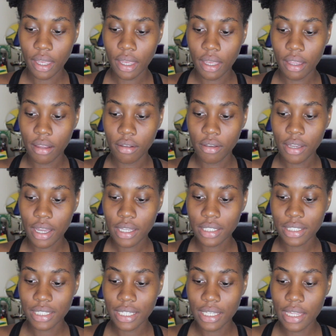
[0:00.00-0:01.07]
And do y'all
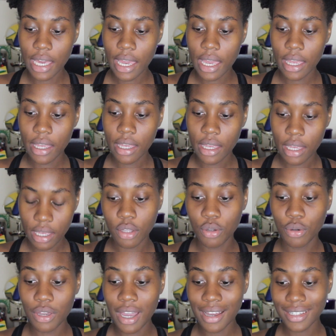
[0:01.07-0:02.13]
see that?
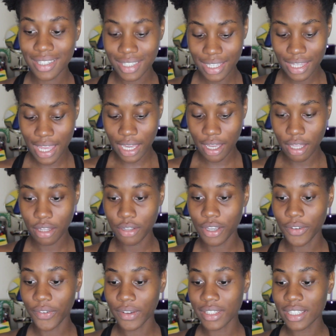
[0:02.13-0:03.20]
Do y'all see that color
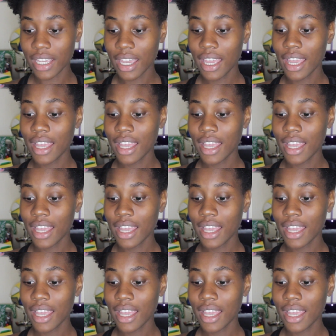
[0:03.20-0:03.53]
difference?